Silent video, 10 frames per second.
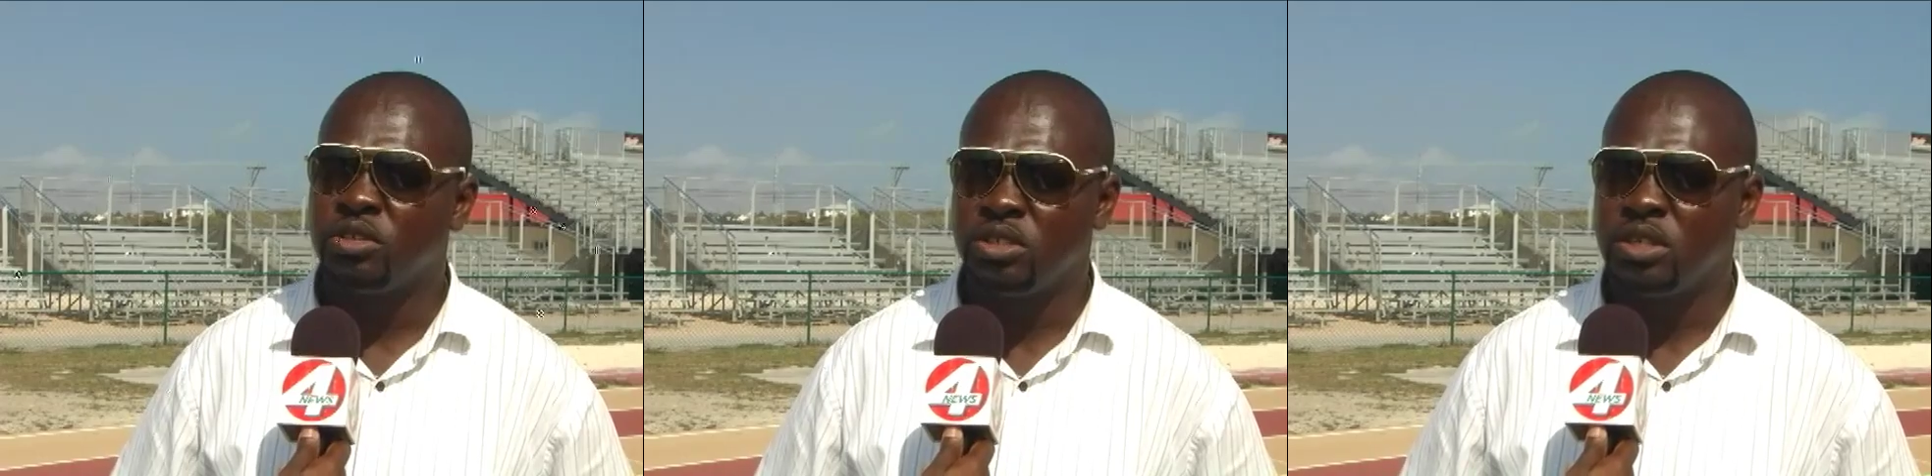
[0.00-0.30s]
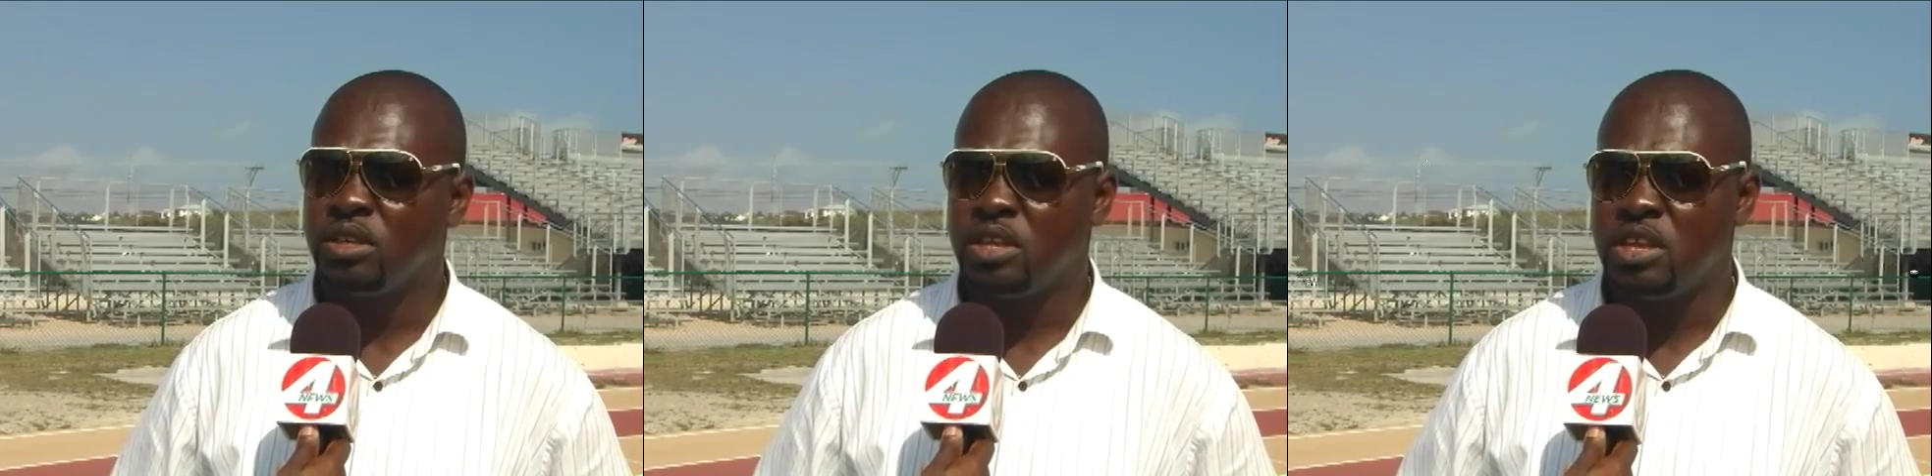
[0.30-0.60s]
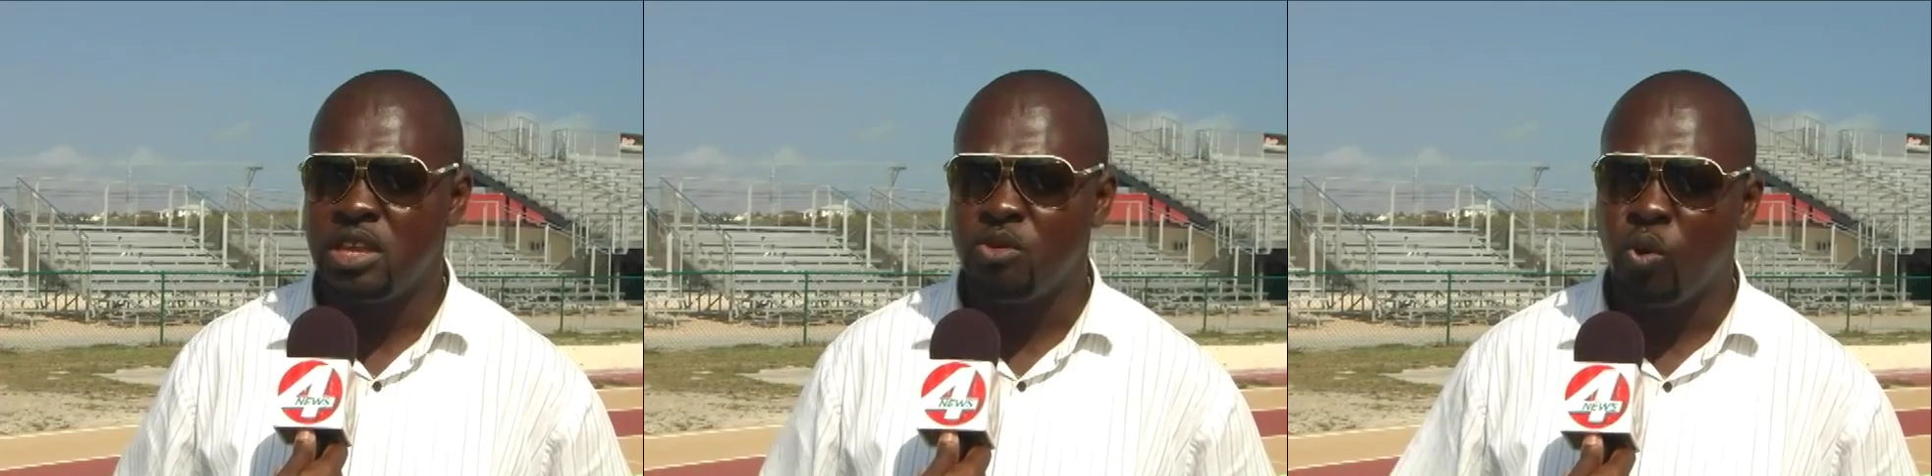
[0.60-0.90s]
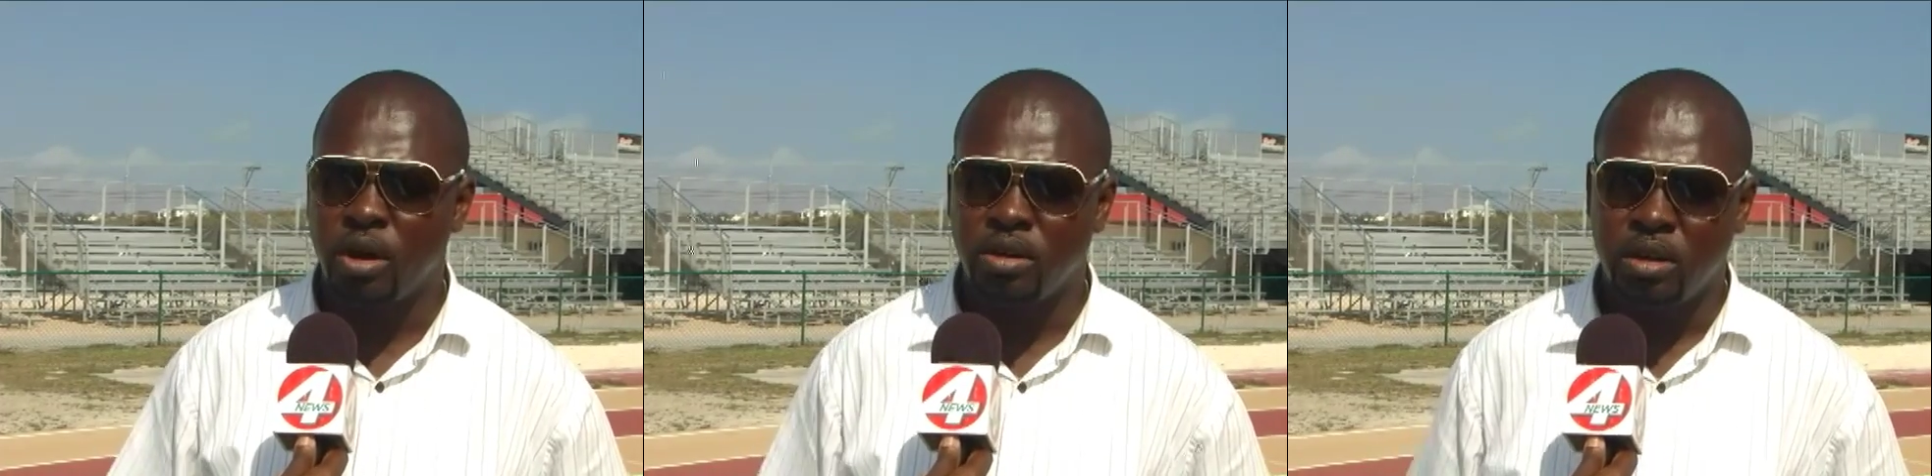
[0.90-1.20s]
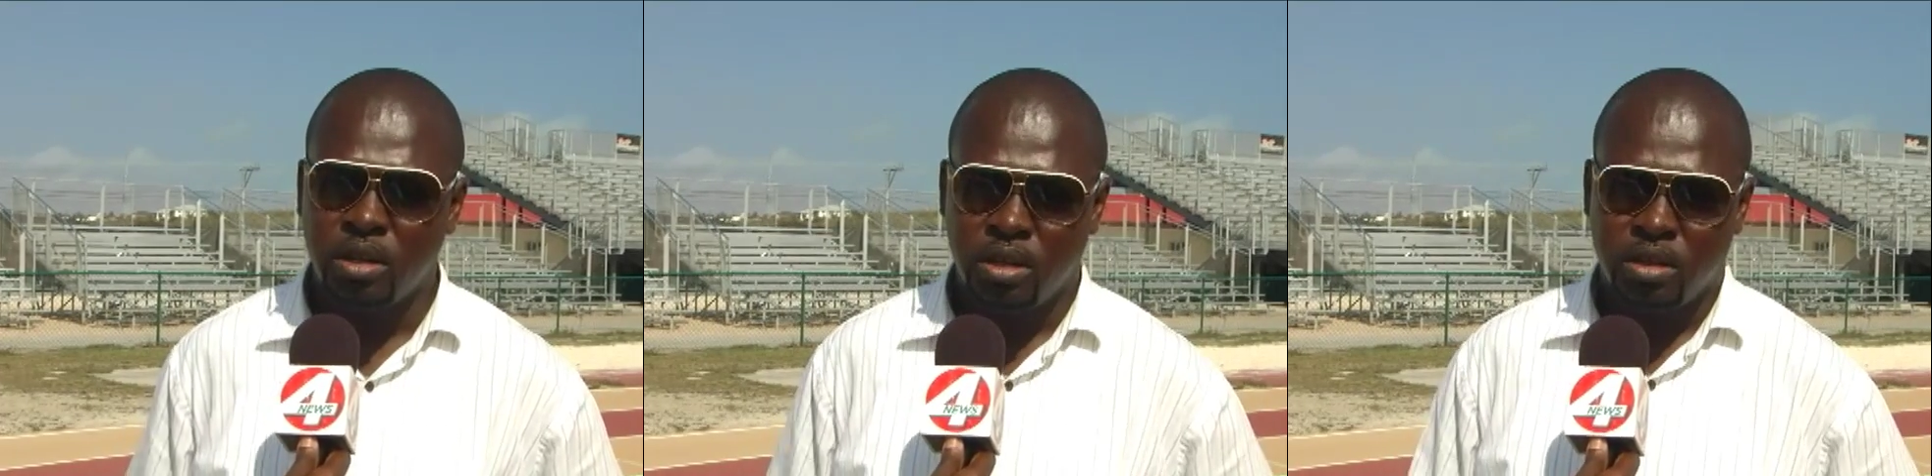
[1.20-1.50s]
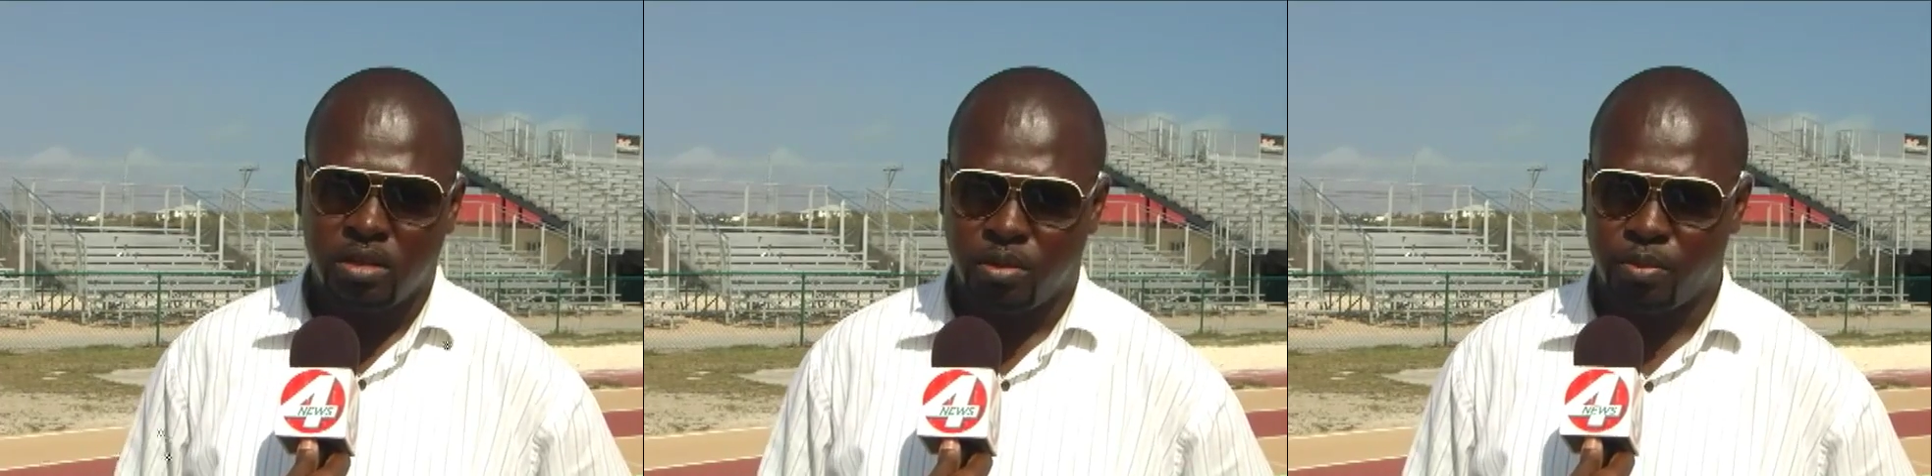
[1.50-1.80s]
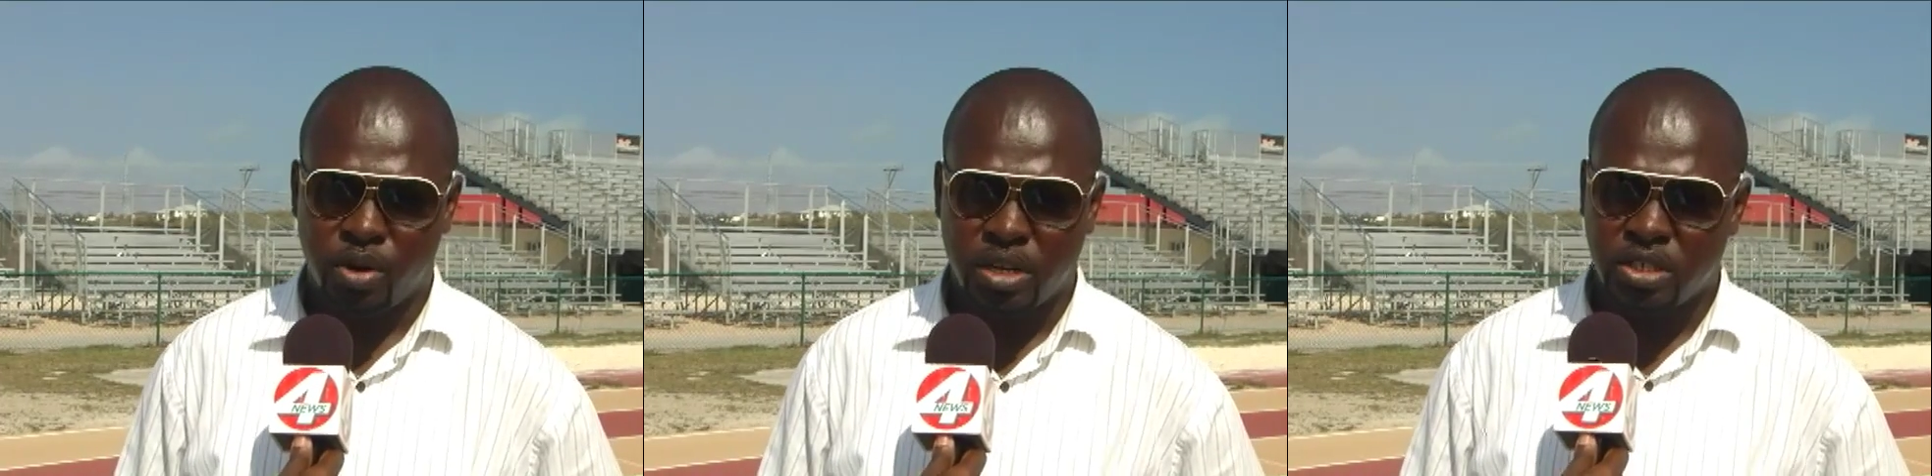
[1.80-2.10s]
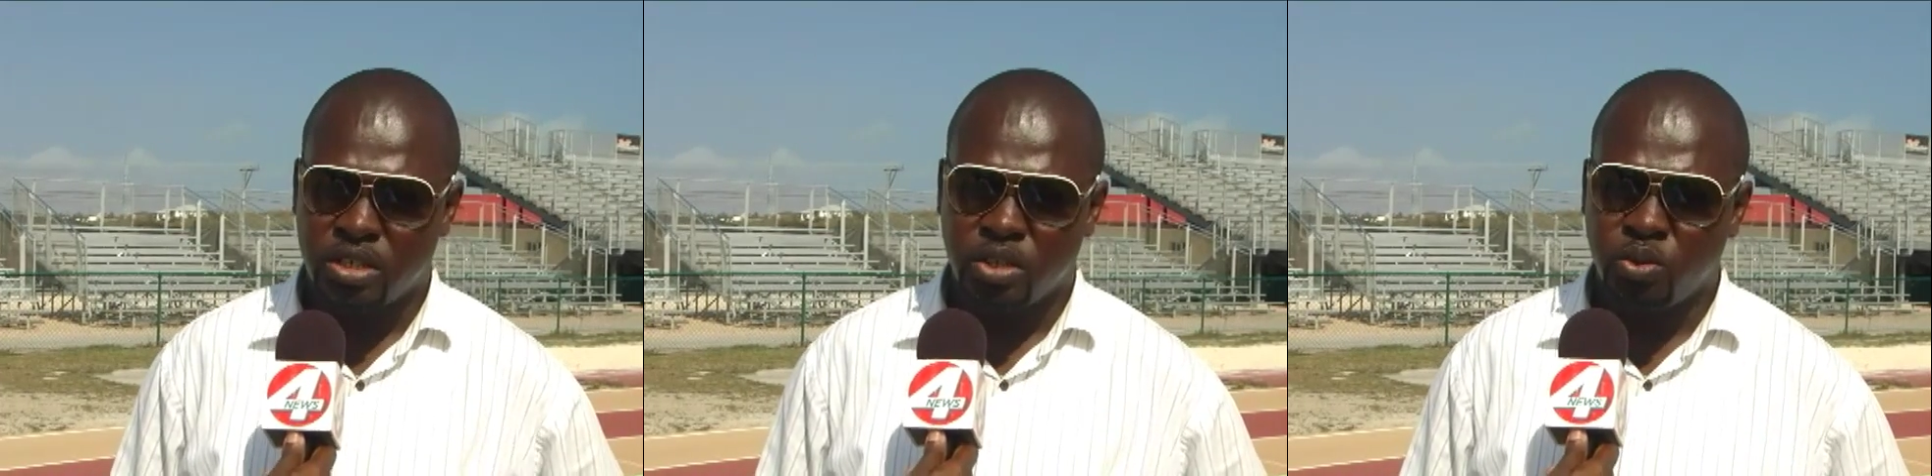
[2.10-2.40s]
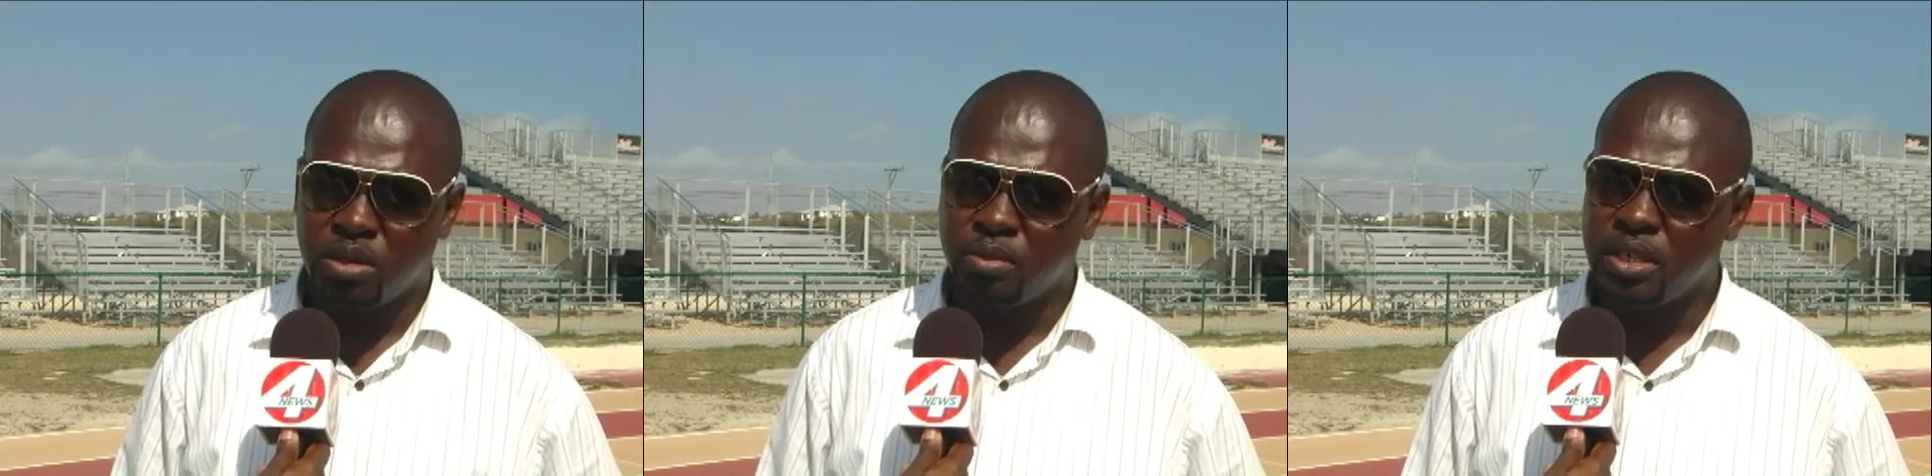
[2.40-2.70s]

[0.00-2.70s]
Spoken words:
See, he won the bronze in the 200